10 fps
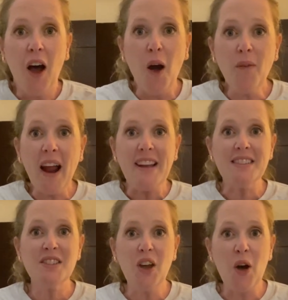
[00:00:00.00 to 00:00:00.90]
All right,
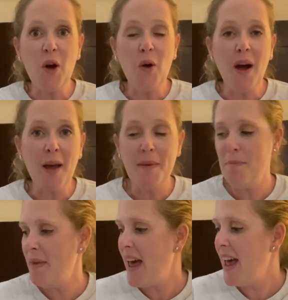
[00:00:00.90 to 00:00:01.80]
so I'm
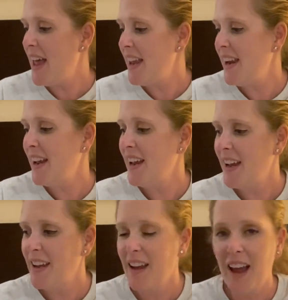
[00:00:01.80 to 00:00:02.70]
in bed.
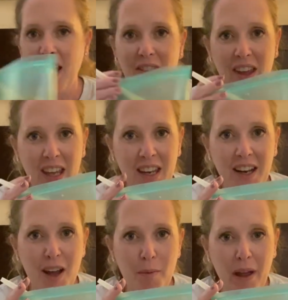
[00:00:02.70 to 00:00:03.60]
I've
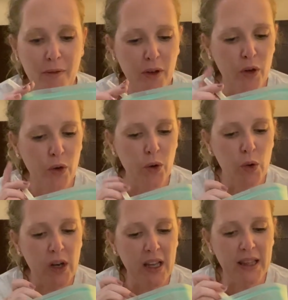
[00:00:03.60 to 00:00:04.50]
heated up my
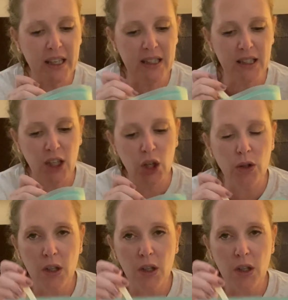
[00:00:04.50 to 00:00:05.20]
food in these cute